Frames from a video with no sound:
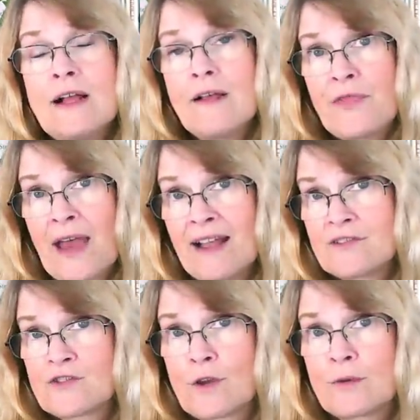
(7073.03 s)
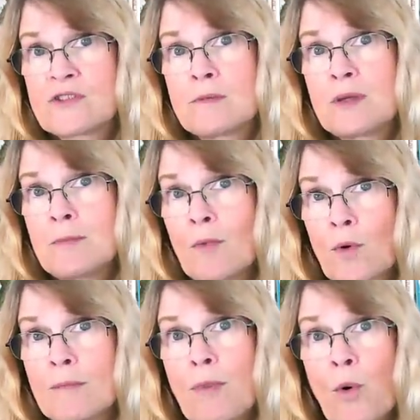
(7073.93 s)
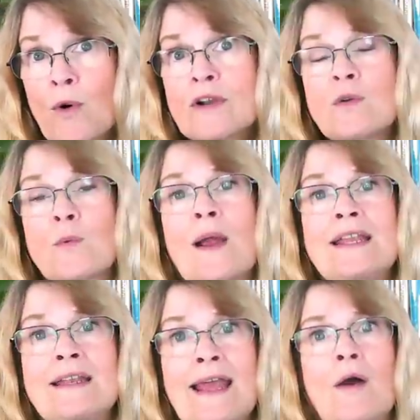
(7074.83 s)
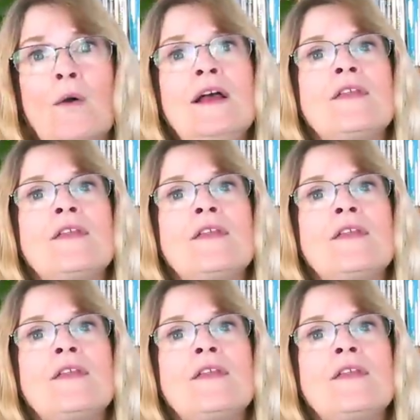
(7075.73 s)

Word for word: that shows to be more important right now